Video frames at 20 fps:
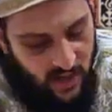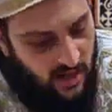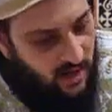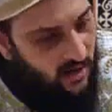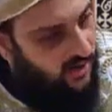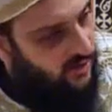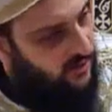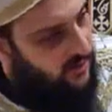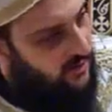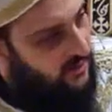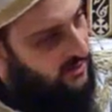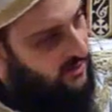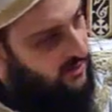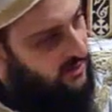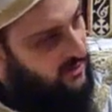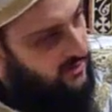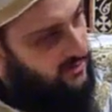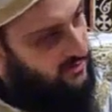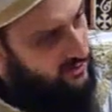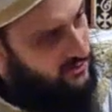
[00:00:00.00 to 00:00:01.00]
how
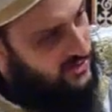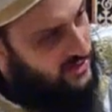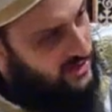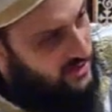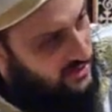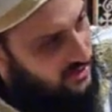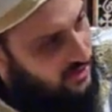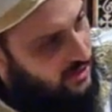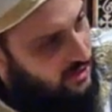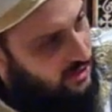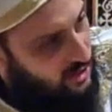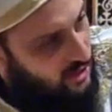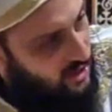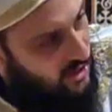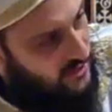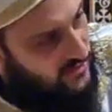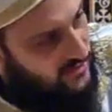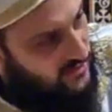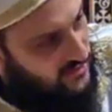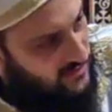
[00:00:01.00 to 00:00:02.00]
you see the
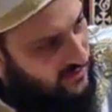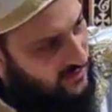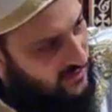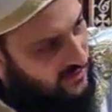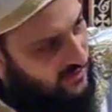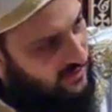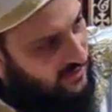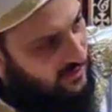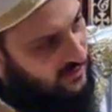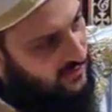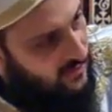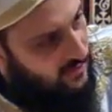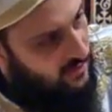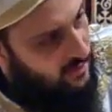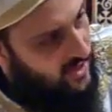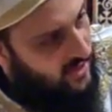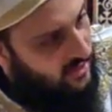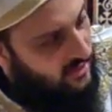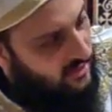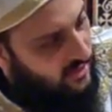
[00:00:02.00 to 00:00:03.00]
cross in the
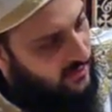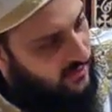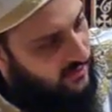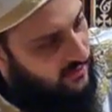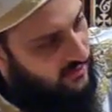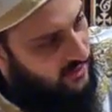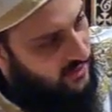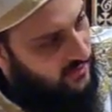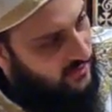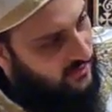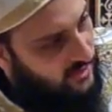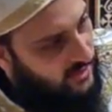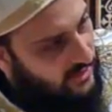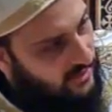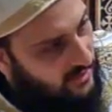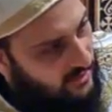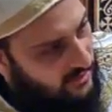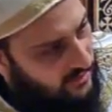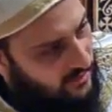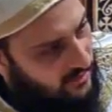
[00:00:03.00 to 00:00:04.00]
background that
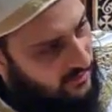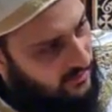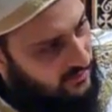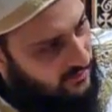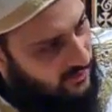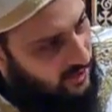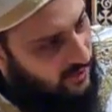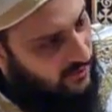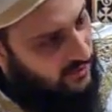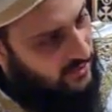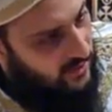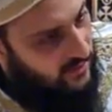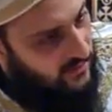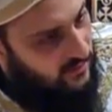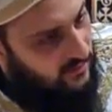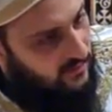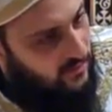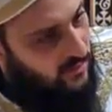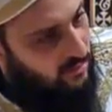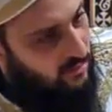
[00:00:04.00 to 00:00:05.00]
going
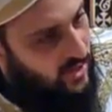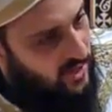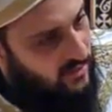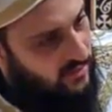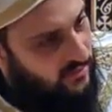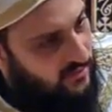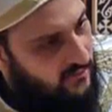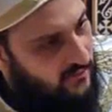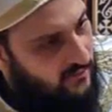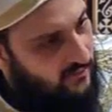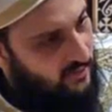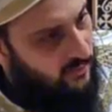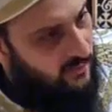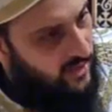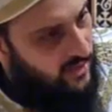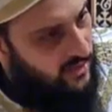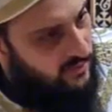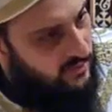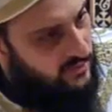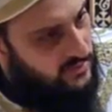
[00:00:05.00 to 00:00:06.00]
into the belly of the
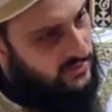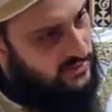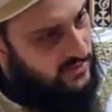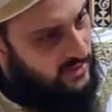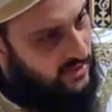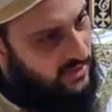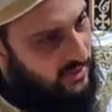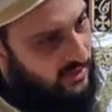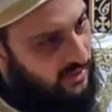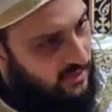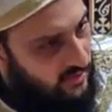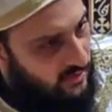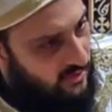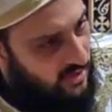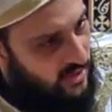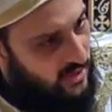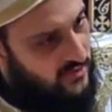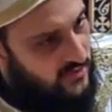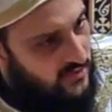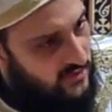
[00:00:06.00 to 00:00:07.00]
whale was like
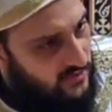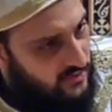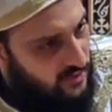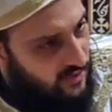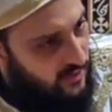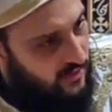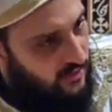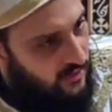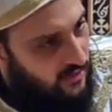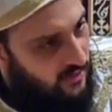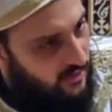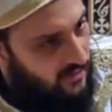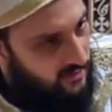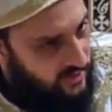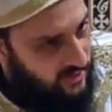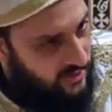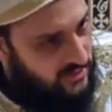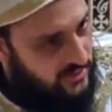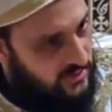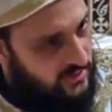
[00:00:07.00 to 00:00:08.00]
Christ dying,
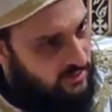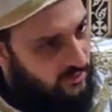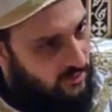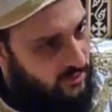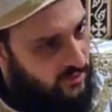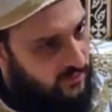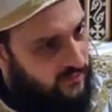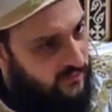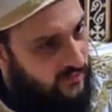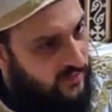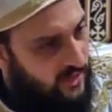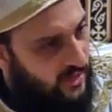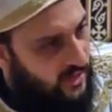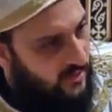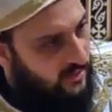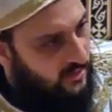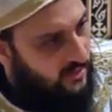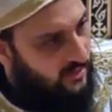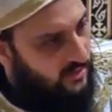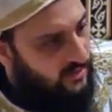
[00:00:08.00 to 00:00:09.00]
like a symbol of
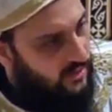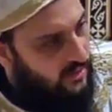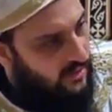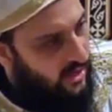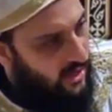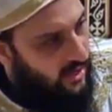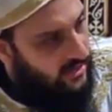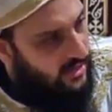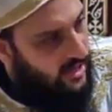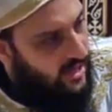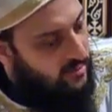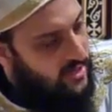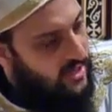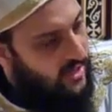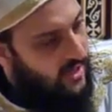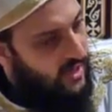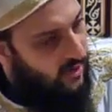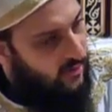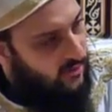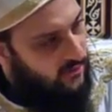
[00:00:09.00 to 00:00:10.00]
death. And
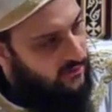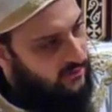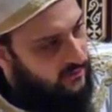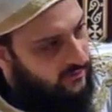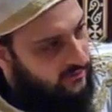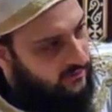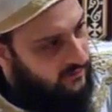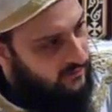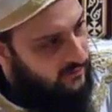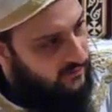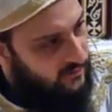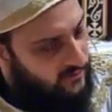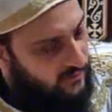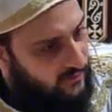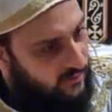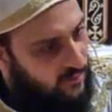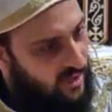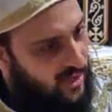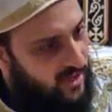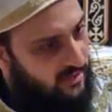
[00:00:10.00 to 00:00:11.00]
coming out of
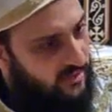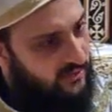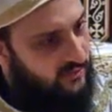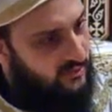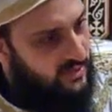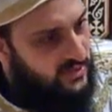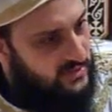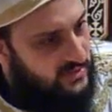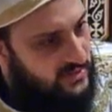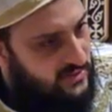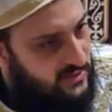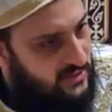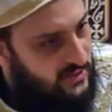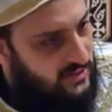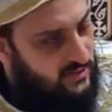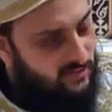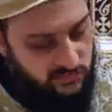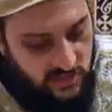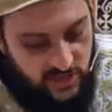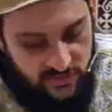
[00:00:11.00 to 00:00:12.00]
the belly was
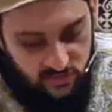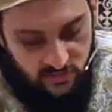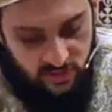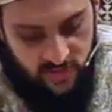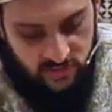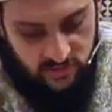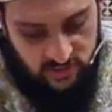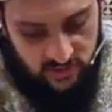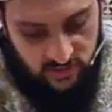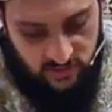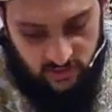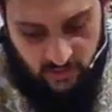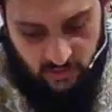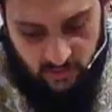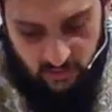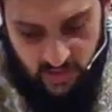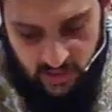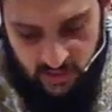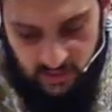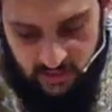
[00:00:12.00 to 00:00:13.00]
his resurrection, the
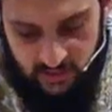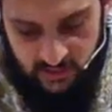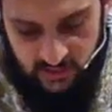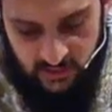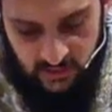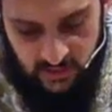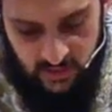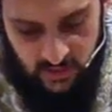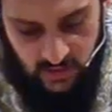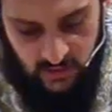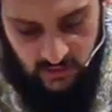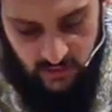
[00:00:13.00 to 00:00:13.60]
greatest